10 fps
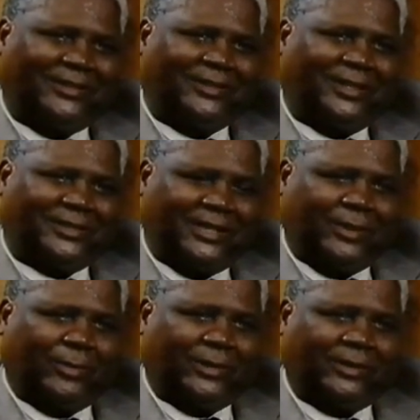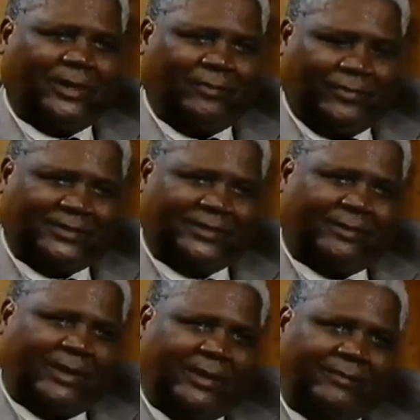Didn't I say when I first
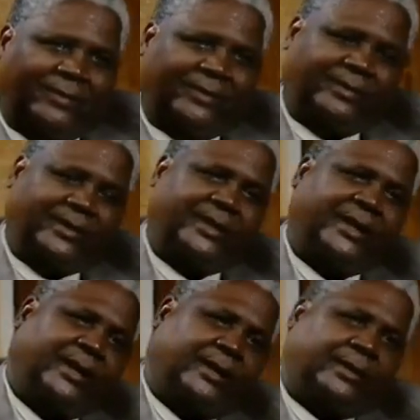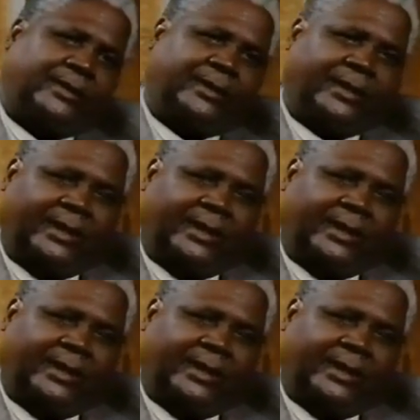arrived here and